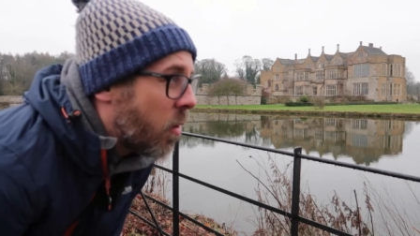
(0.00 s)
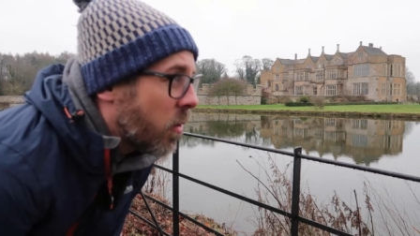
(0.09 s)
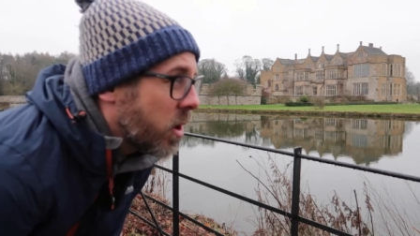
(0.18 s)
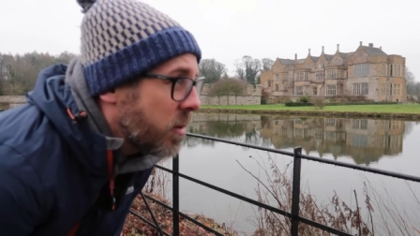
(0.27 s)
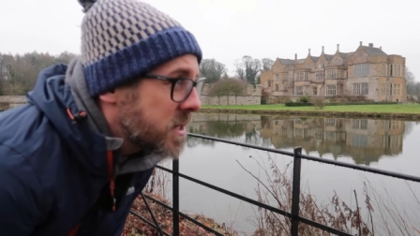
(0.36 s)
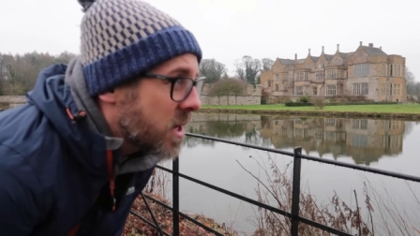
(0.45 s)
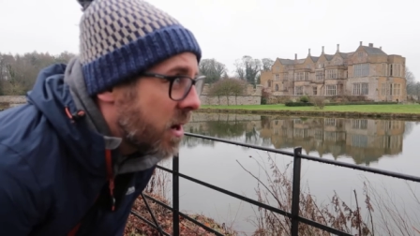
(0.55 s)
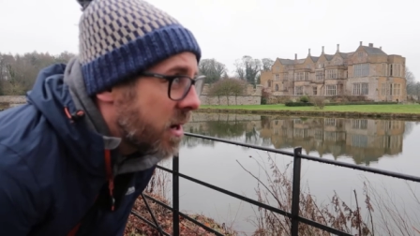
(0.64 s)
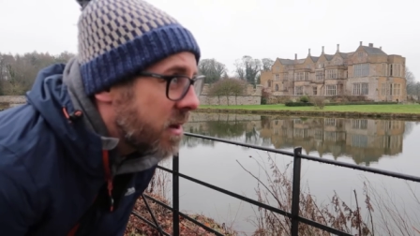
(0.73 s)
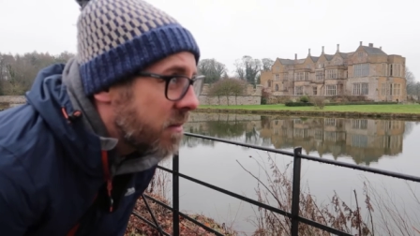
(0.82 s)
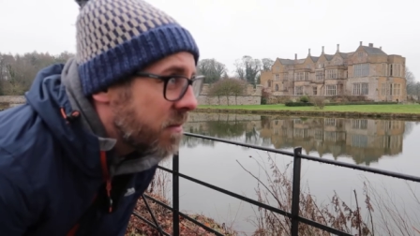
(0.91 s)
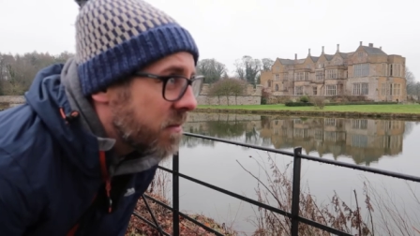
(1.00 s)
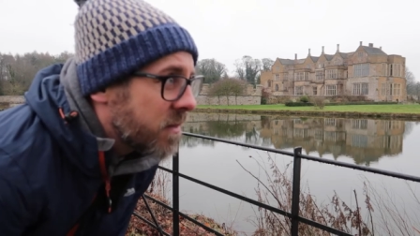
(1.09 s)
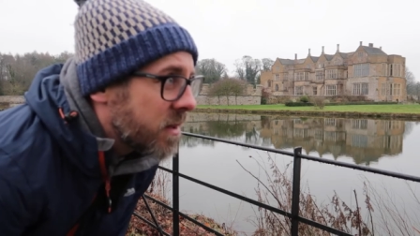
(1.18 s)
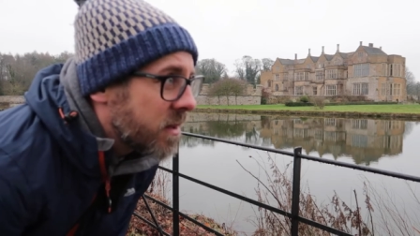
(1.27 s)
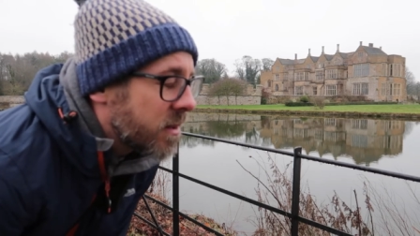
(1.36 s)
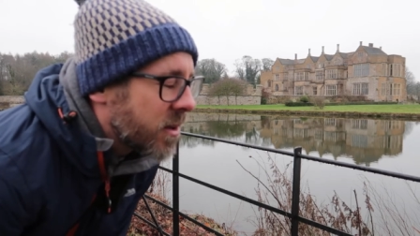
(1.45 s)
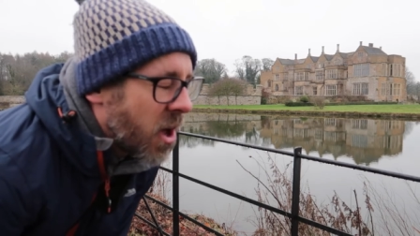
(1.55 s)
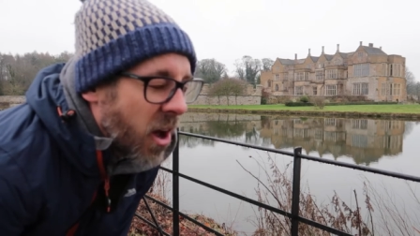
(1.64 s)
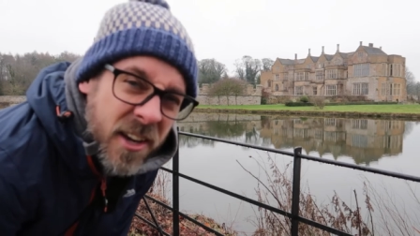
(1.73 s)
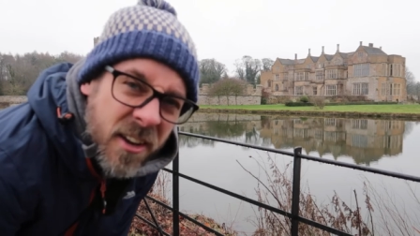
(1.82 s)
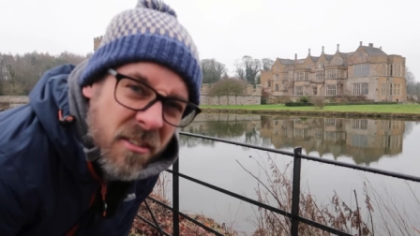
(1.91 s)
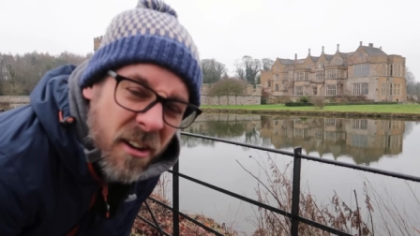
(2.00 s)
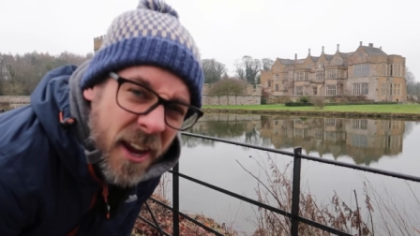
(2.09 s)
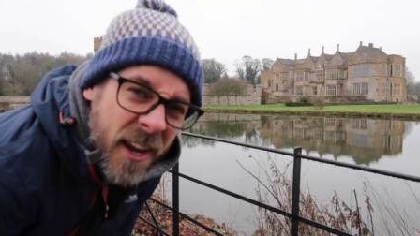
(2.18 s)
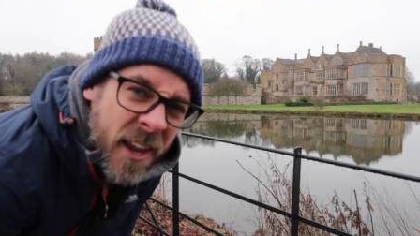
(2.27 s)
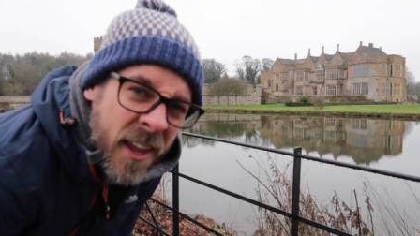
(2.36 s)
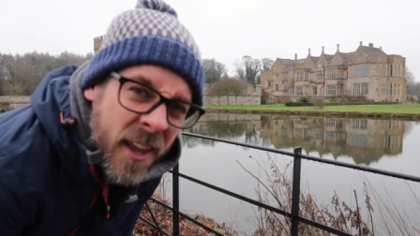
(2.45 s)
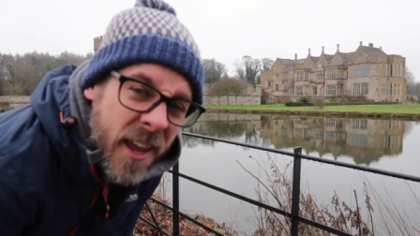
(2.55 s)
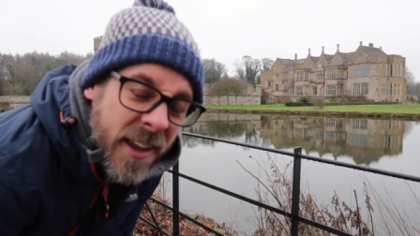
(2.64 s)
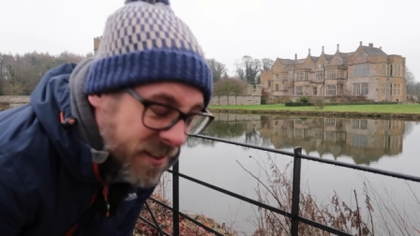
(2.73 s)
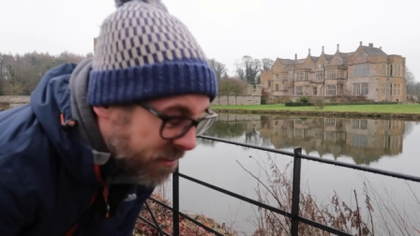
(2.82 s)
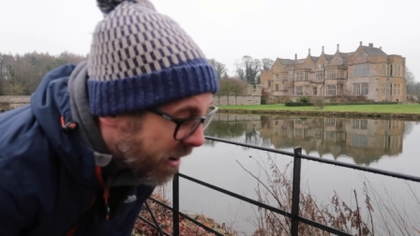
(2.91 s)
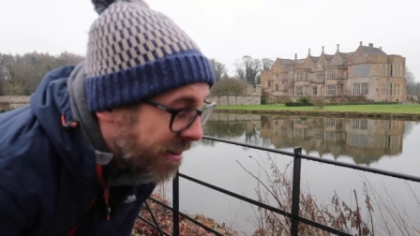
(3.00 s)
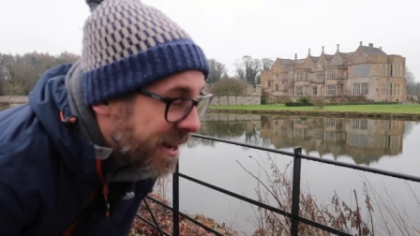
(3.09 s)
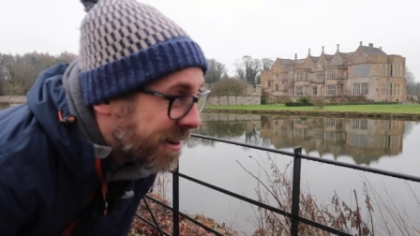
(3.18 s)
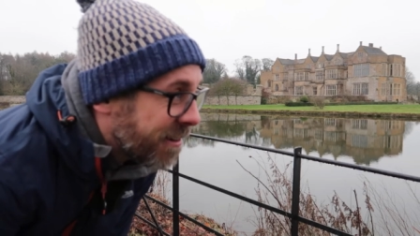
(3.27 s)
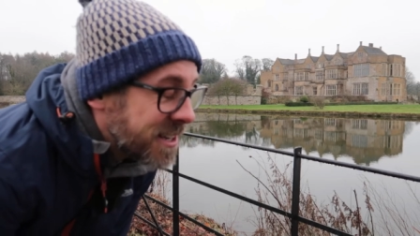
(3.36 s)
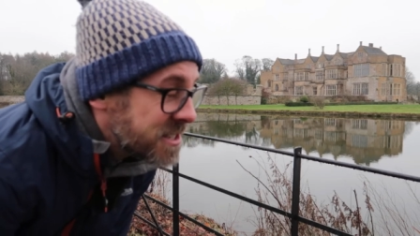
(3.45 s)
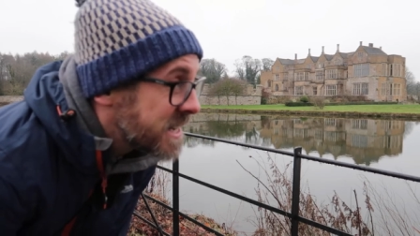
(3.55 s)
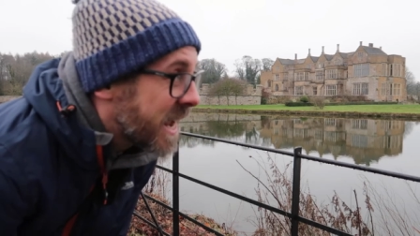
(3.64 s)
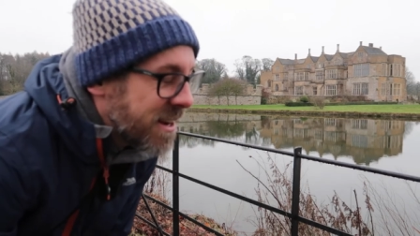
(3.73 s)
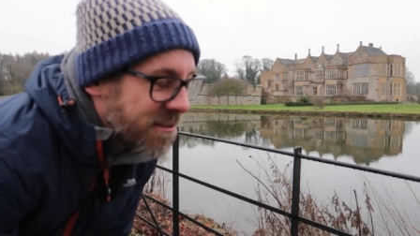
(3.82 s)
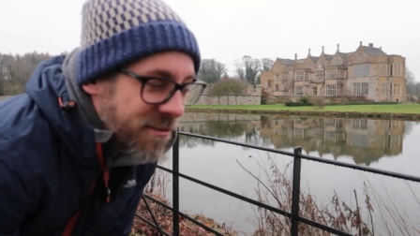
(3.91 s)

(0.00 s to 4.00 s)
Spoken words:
although it's kind of grey, it's very grey, it doesn't get any